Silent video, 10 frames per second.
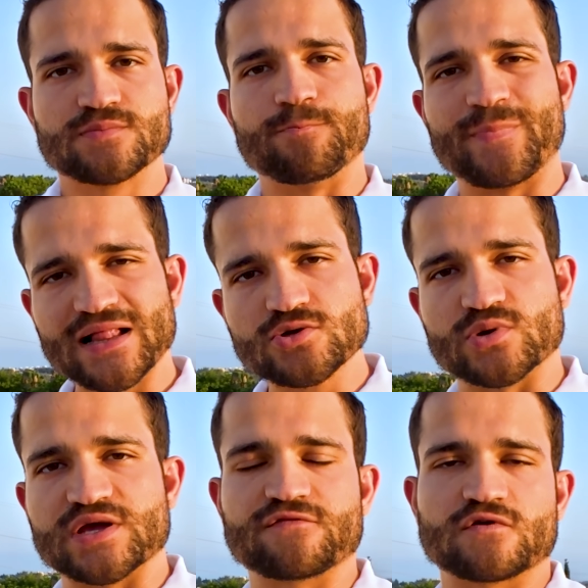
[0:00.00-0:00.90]

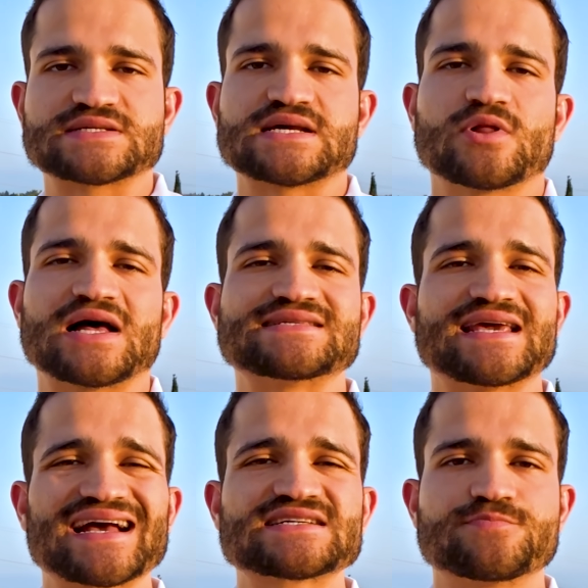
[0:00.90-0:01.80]
Belgrade, for example, has the
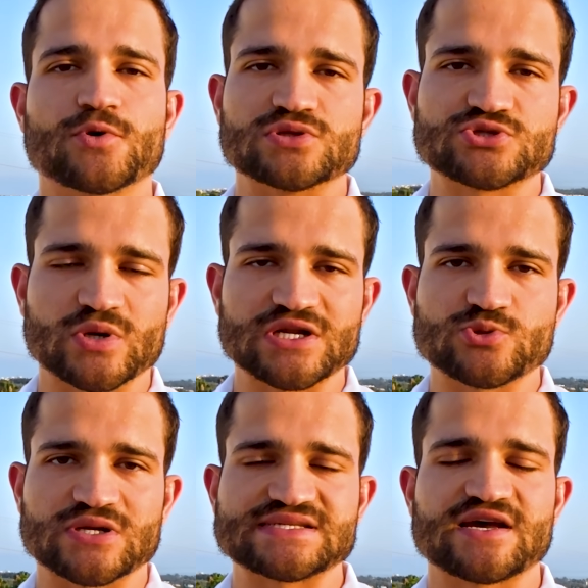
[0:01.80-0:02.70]
Expo in
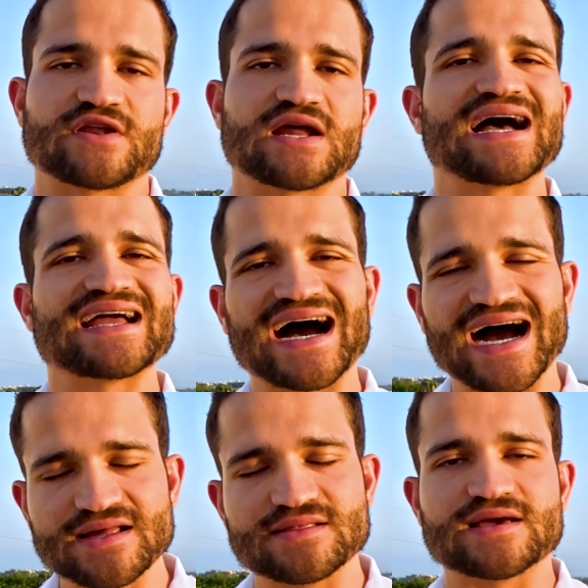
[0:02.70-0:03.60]
2027. I
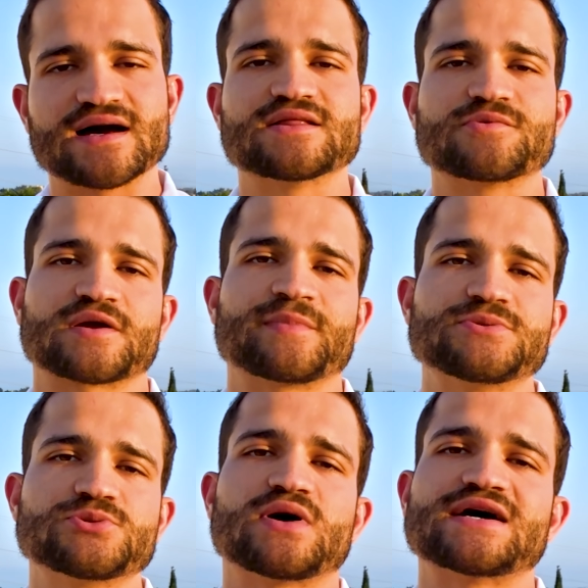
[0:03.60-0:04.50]
highly, highly recommend
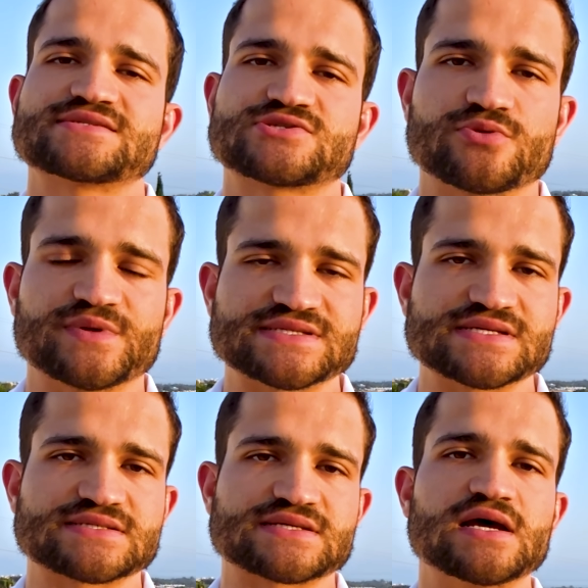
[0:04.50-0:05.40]
you as a Serbian
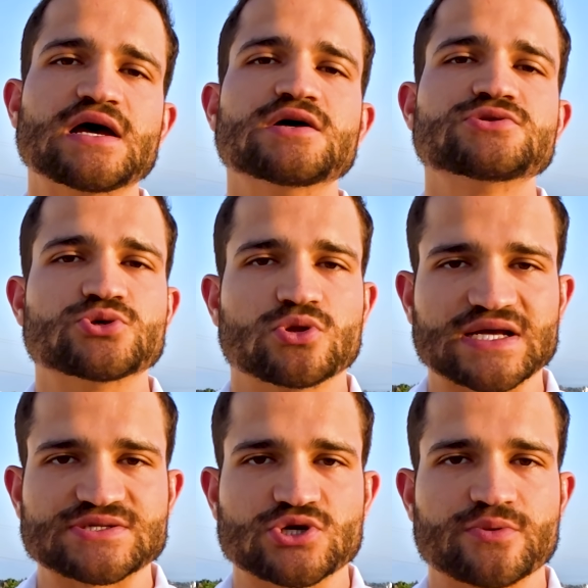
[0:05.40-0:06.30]
citizen to look
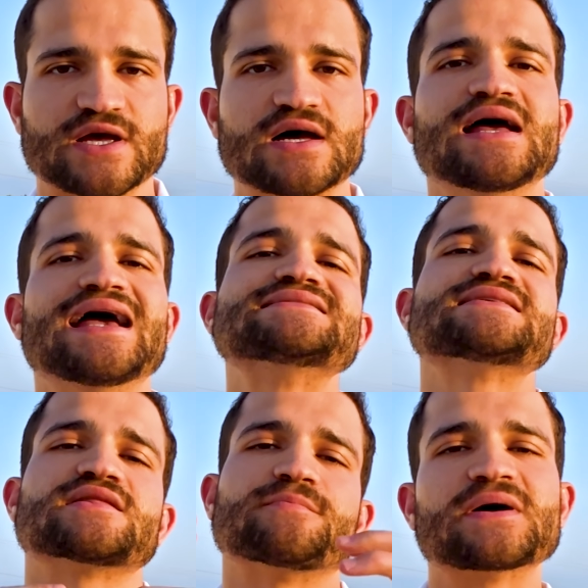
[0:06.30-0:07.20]
at Serbia. It's
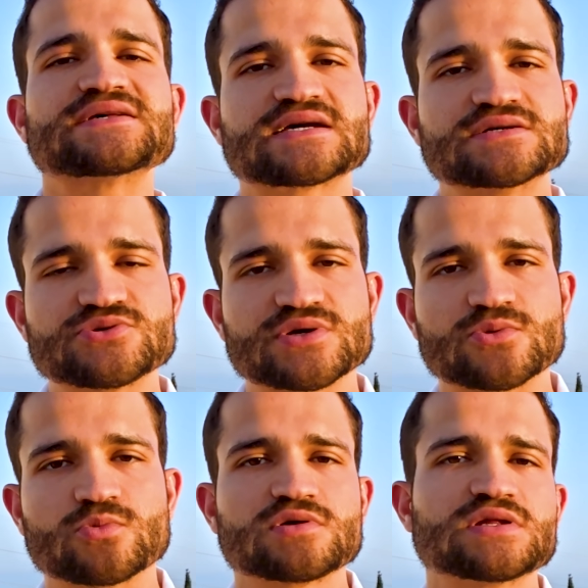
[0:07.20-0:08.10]
not the best country in the
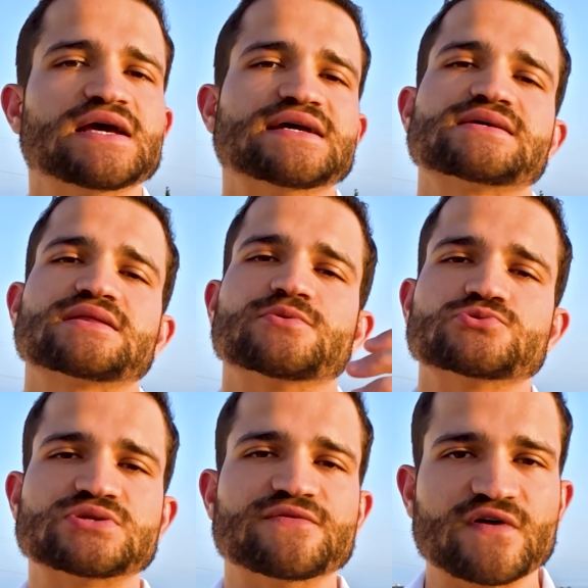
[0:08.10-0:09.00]
world. It's not the
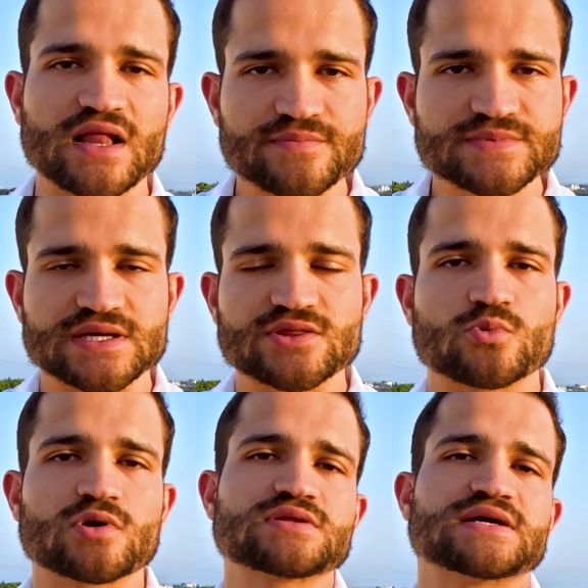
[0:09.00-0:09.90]
most developed in the
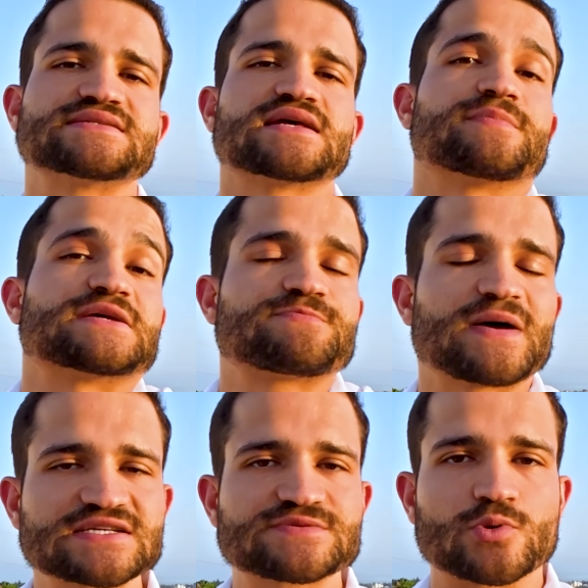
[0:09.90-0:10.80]
world. It's not the best
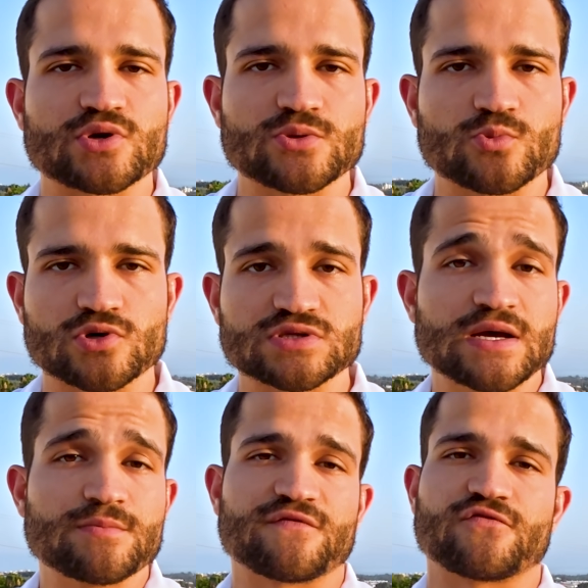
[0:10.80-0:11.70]
passport in the world.
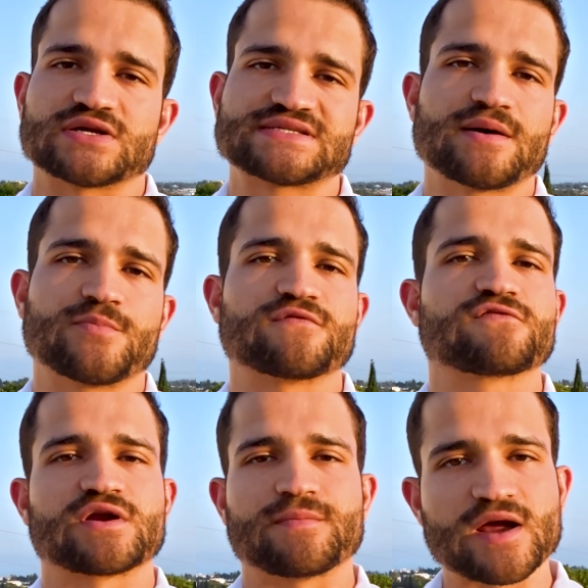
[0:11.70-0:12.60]
But for example,
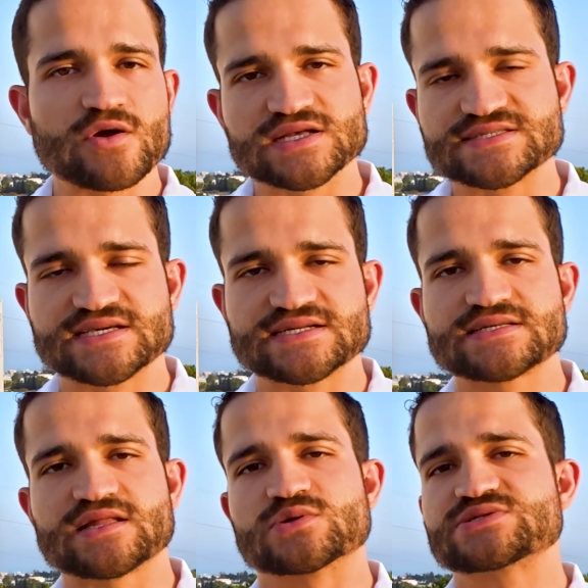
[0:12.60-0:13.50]
for an American citizen
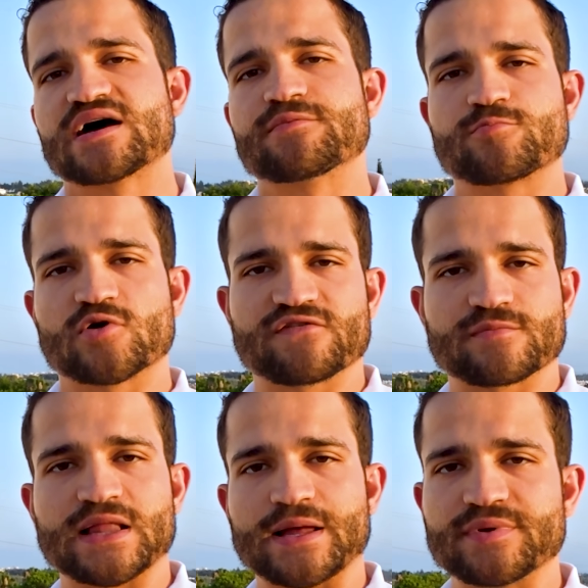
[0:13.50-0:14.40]
that wants to have a perfect
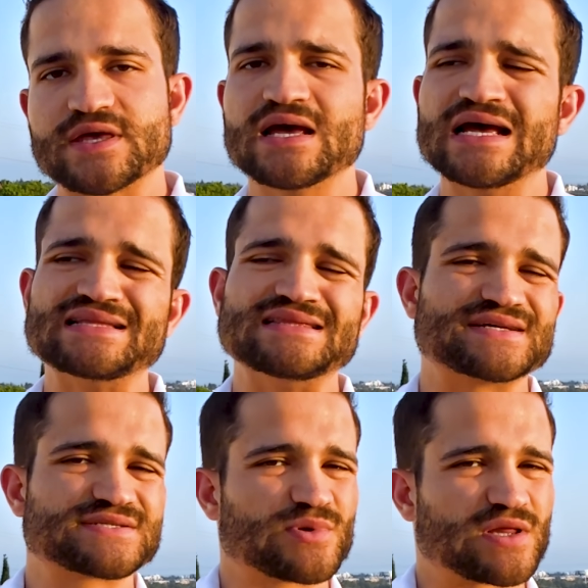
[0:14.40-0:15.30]
plan B,
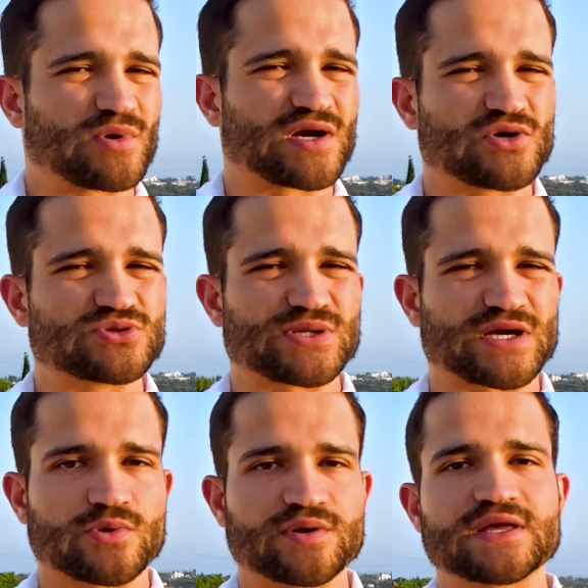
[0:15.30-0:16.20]
doesn't really want to go to the
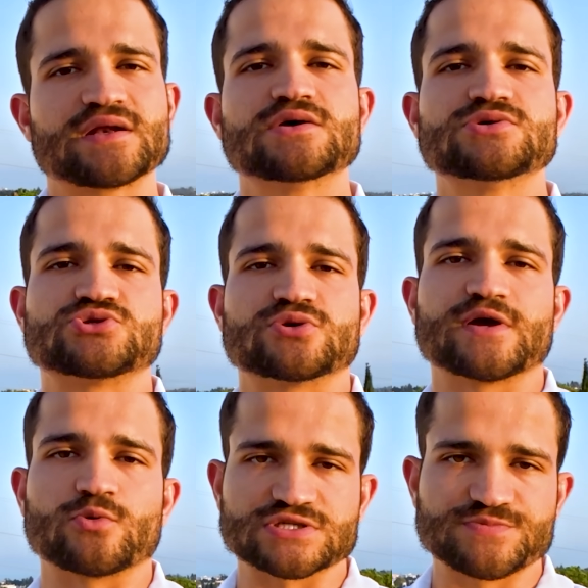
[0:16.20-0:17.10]
Caribbean,
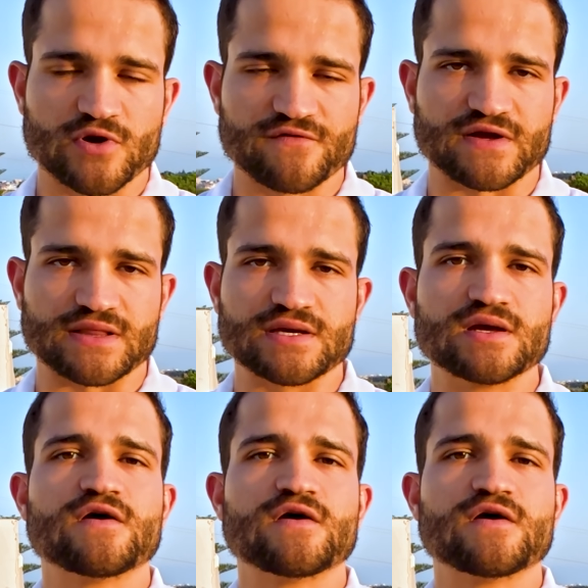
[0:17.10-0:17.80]
Serbia works perfectly.